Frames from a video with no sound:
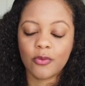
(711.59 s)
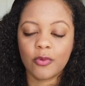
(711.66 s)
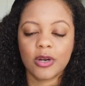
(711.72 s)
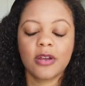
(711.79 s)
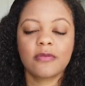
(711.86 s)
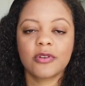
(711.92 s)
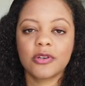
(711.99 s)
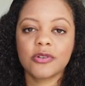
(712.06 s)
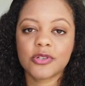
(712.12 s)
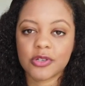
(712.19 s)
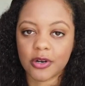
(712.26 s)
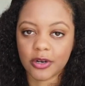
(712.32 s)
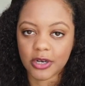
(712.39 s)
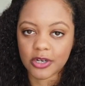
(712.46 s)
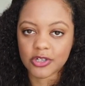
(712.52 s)
whenever you're
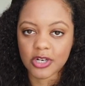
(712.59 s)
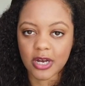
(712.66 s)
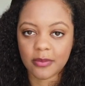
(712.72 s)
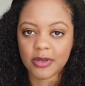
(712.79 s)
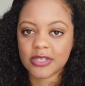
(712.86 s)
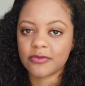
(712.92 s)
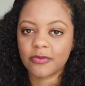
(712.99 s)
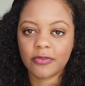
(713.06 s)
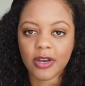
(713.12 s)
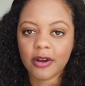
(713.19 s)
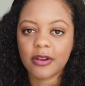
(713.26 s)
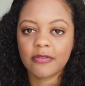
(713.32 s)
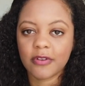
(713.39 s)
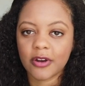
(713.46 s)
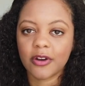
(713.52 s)
starting a job, it's
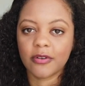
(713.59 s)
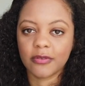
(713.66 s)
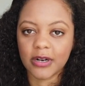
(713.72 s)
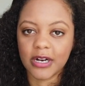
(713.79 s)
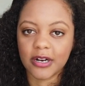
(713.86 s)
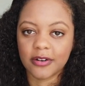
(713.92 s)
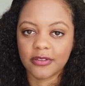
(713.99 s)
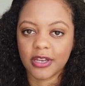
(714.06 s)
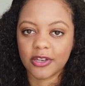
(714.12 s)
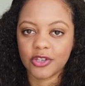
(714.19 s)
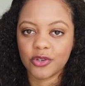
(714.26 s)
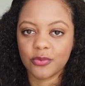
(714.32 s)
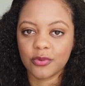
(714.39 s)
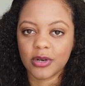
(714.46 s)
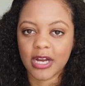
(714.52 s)
very, very rare that
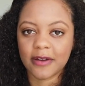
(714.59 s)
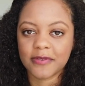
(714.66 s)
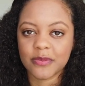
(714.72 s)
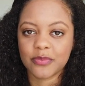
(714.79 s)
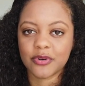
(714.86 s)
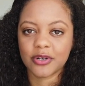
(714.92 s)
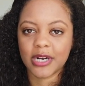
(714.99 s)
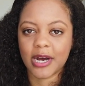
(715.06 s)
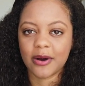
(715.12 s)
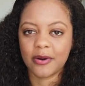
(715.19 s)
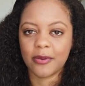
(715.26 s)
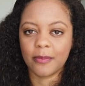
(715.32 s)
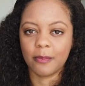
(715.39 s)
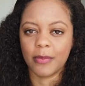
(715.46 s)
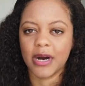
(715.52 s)
you will have to put
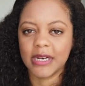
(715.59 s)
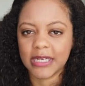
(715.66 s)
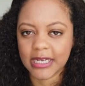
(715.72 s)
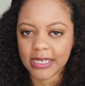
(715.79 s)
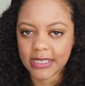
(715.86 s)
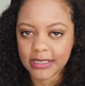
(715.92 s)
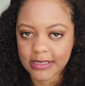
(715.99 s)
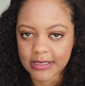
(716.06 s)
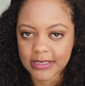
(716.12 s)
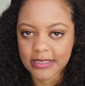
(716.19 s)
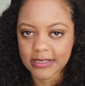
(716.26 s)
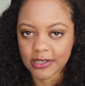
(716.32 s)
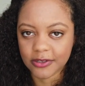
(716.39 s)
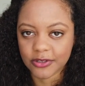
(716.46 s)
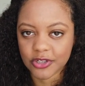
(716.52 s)
out money to
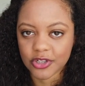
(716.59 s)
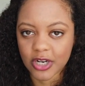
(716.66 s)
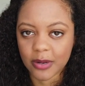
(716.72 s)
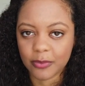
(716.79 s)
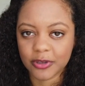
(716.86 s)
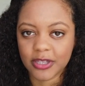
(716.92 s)
start the job,